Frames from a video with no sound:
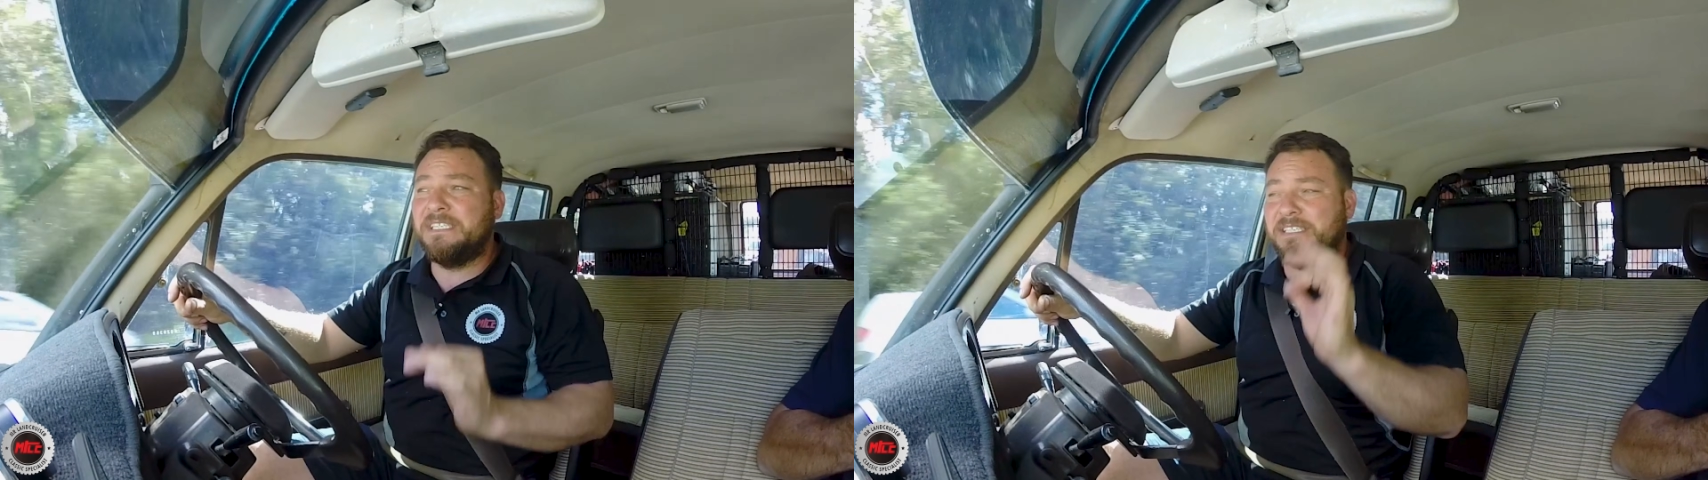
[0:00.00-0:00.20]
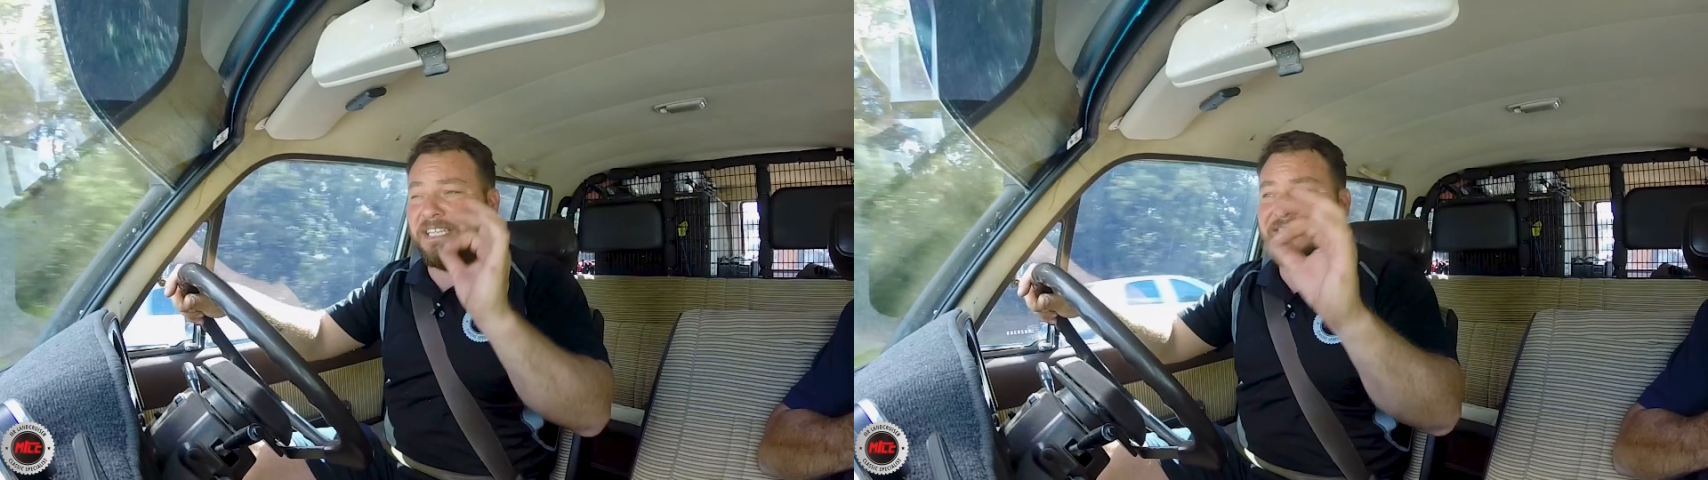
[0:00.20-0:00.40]

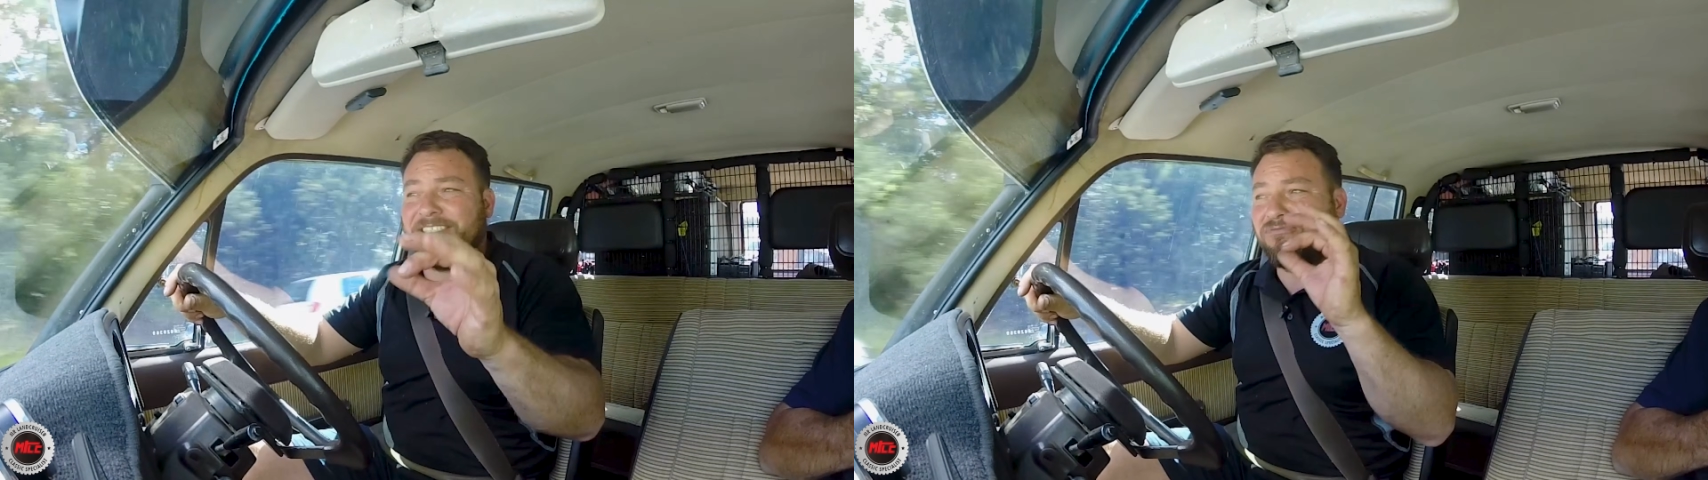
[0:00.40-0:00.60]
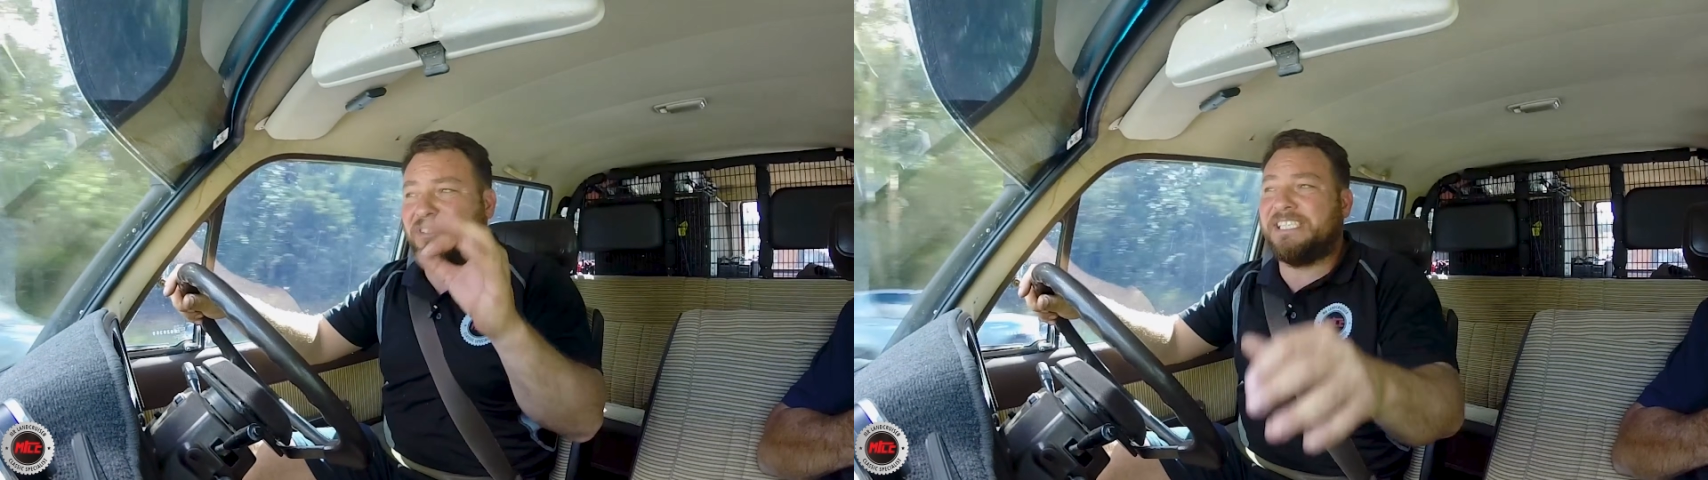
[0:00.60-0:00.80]
So this
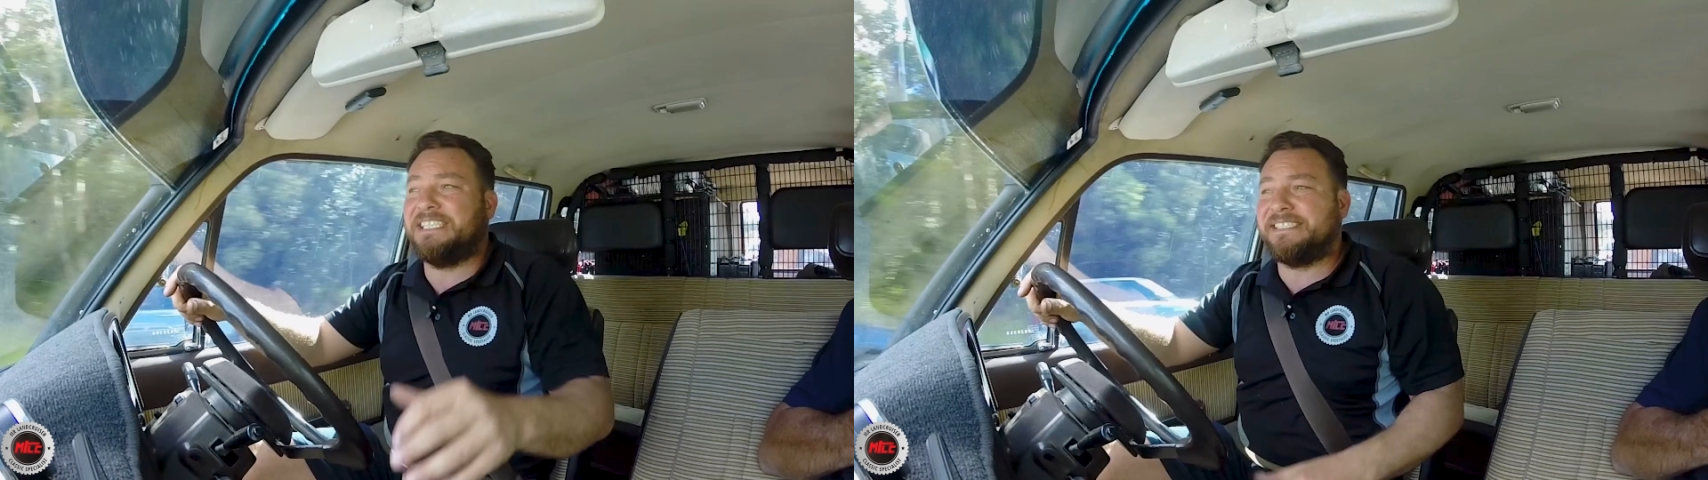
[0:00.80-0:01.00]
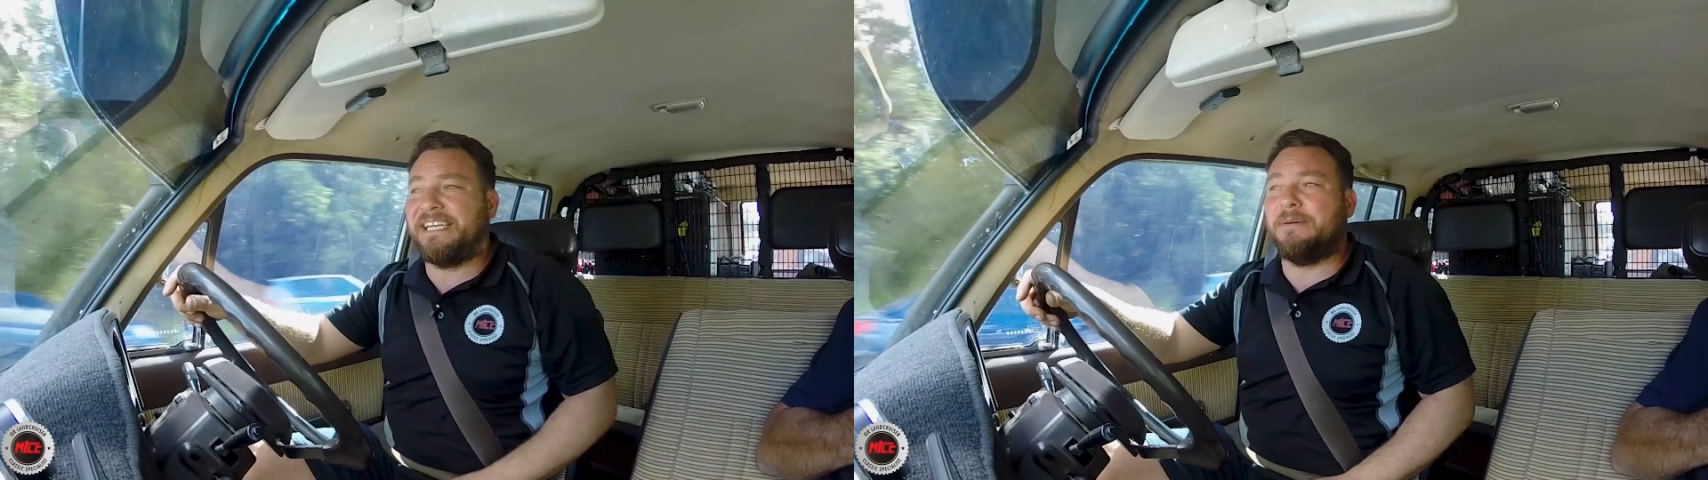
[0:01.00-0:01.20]
is really
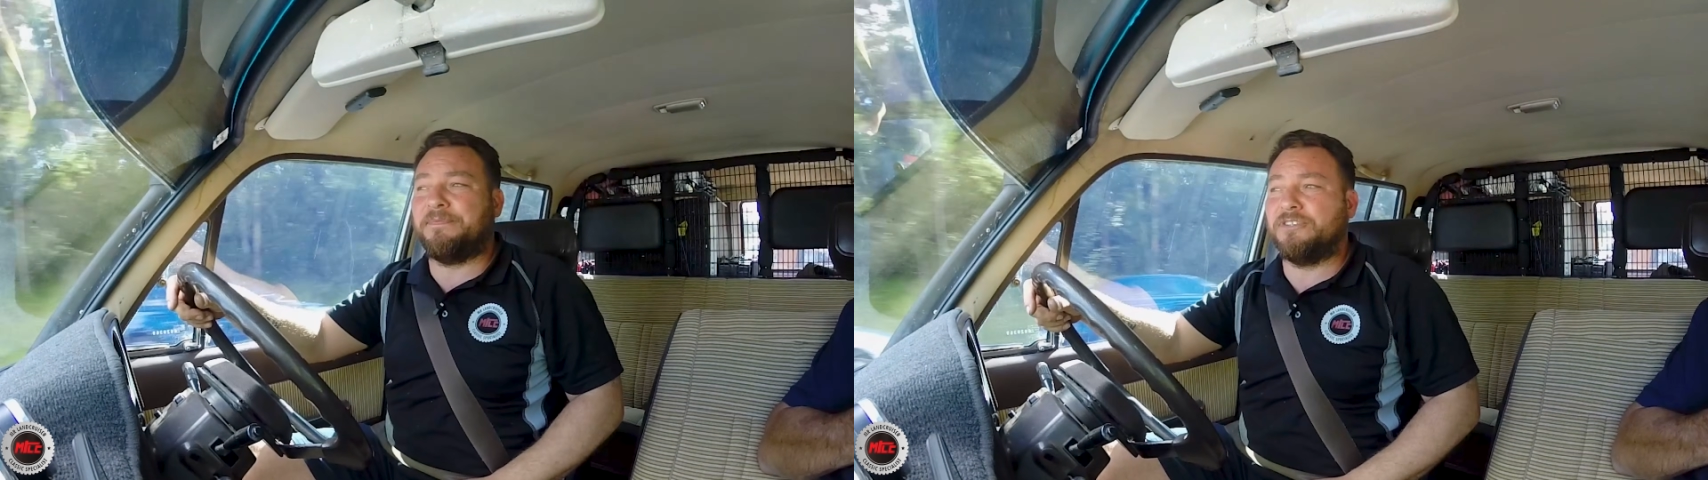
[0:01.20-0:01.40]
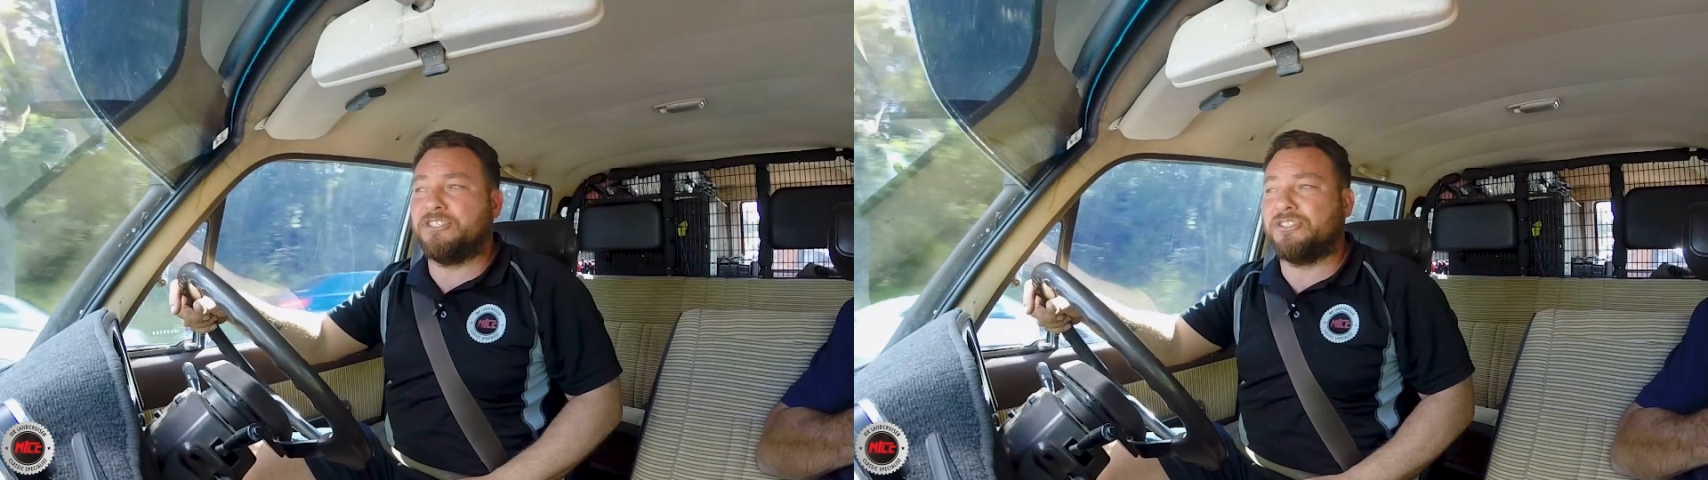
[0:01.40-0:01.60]
set up
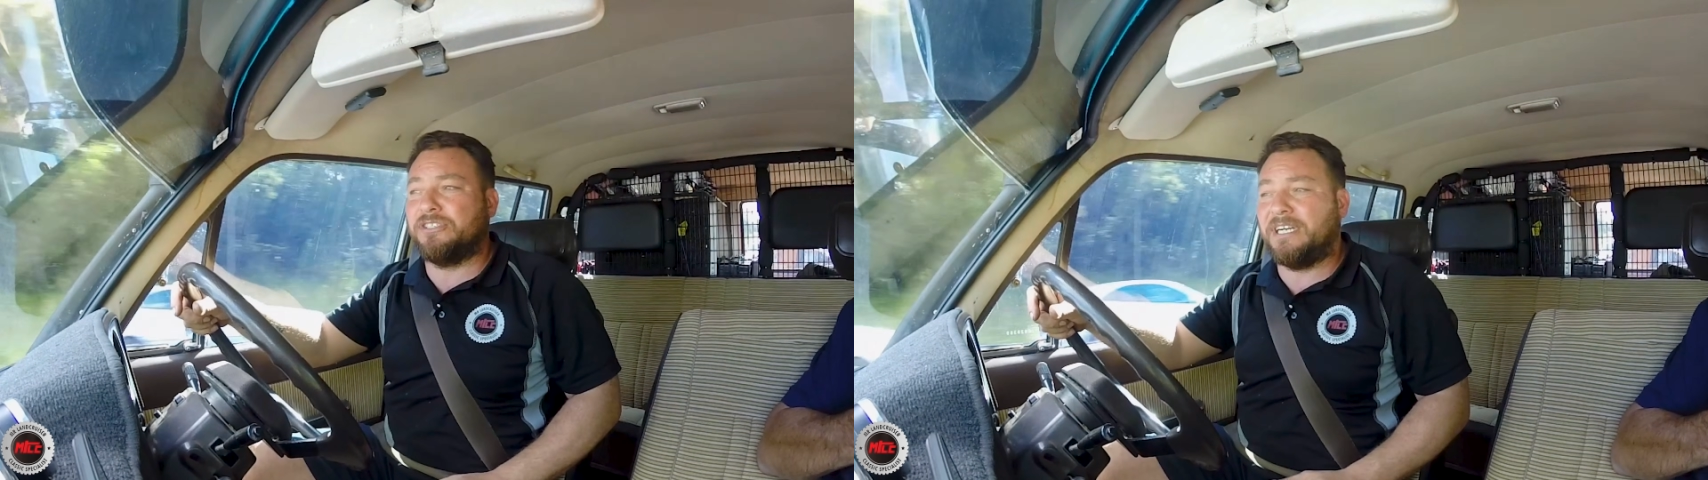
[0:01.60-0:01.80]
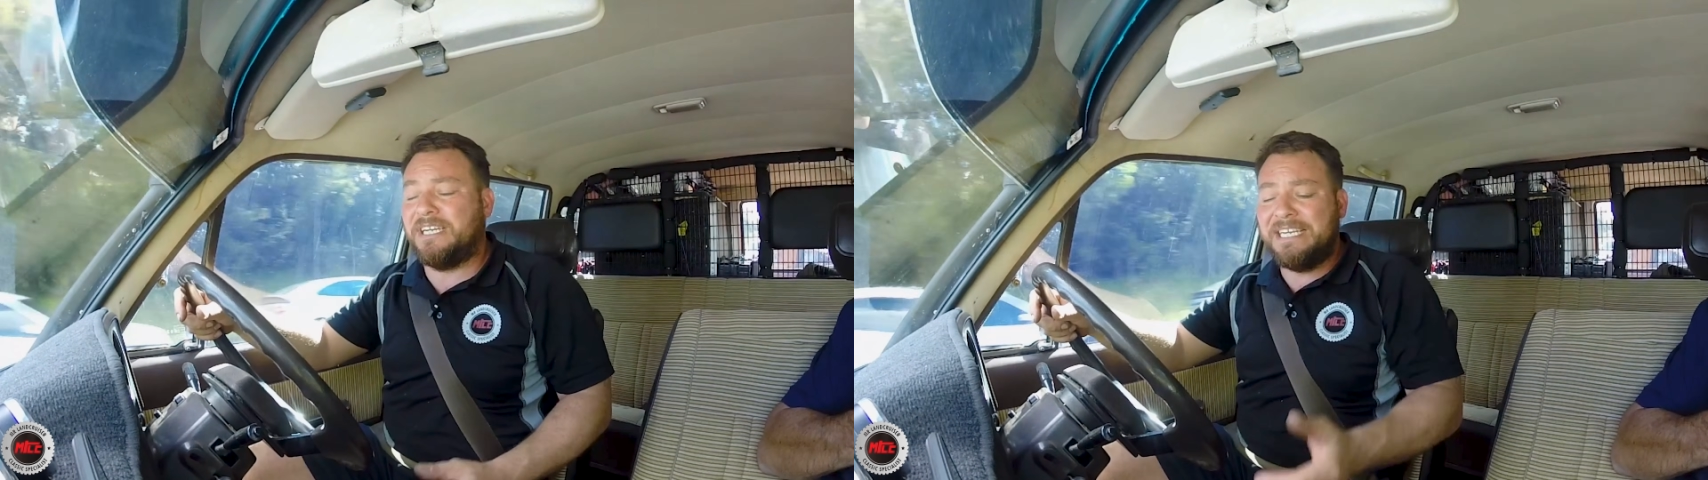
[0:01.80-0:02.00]
for a
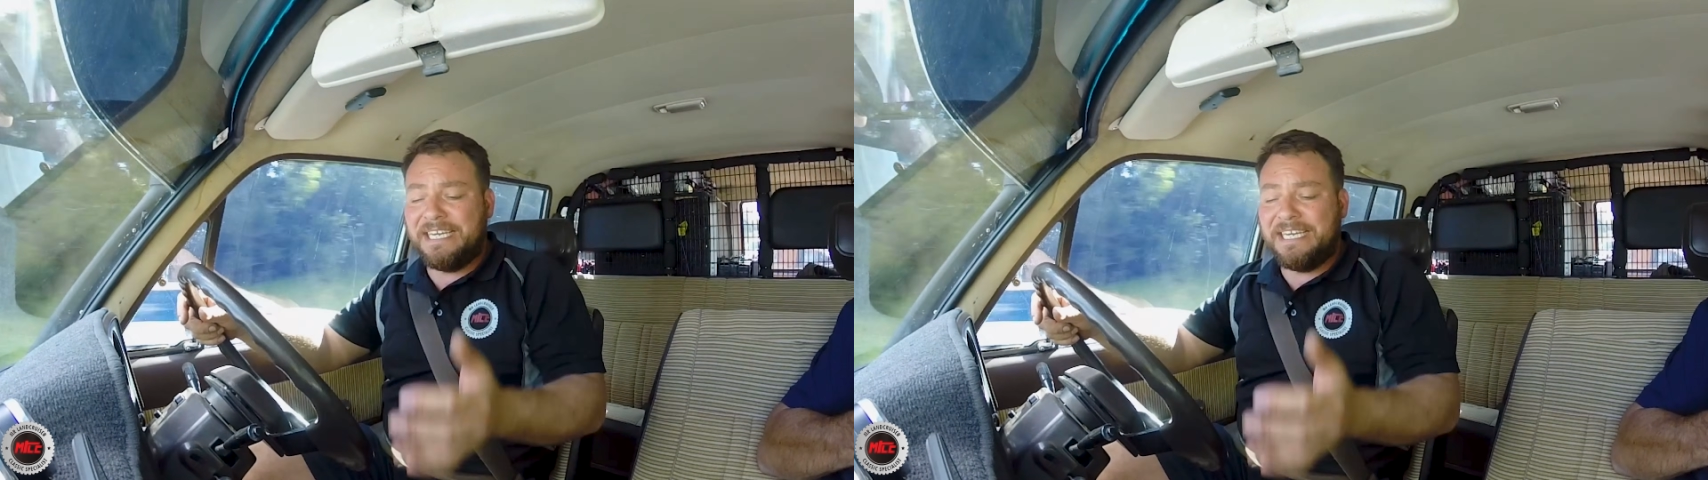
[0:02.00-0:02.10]
tourer.